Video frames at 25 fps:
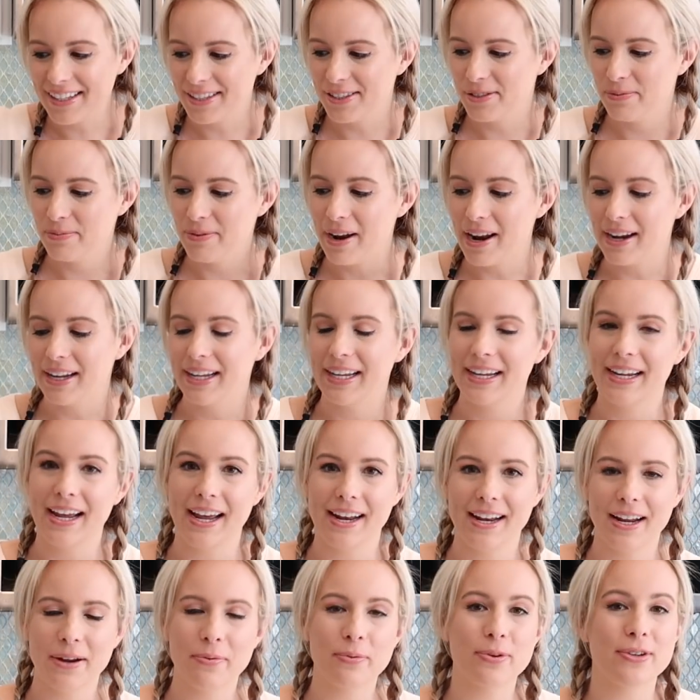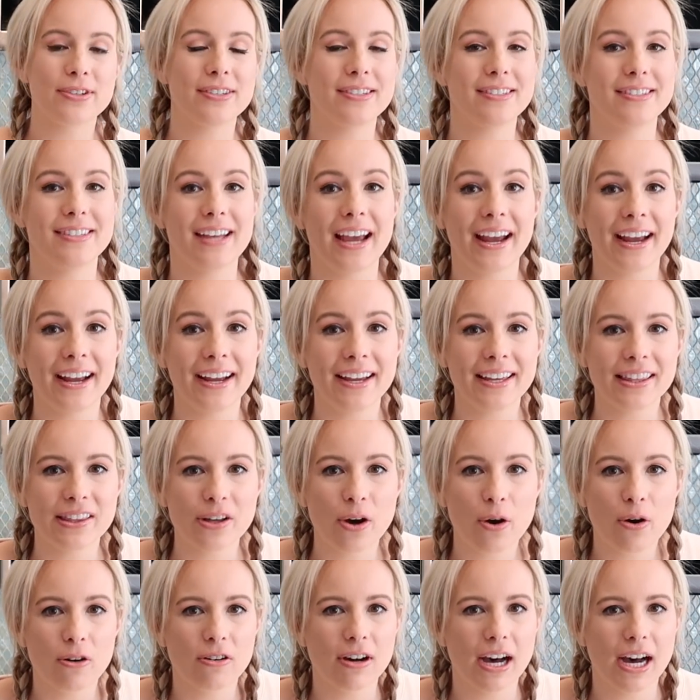it's ready, and I will say
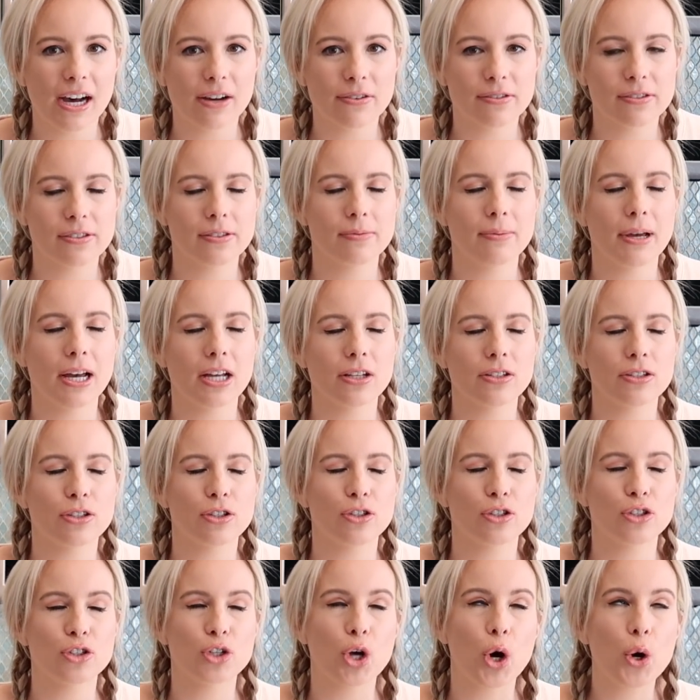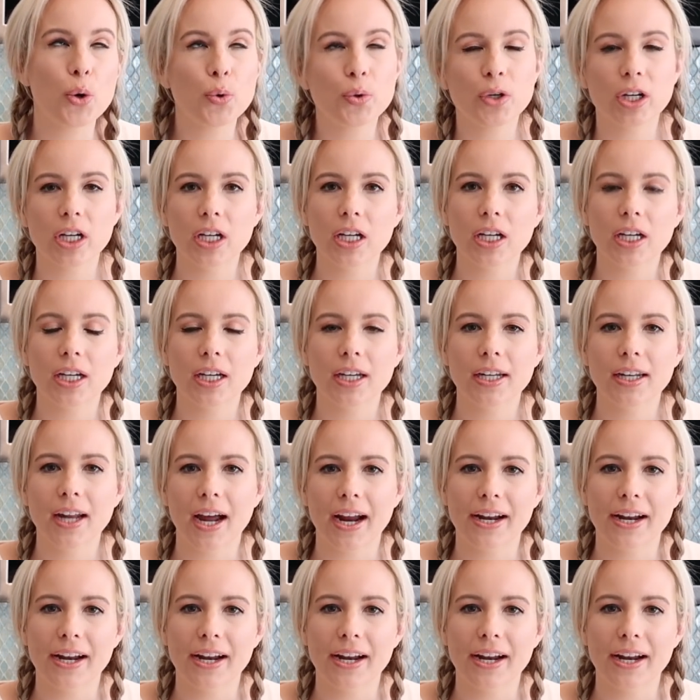the whole house smells so good.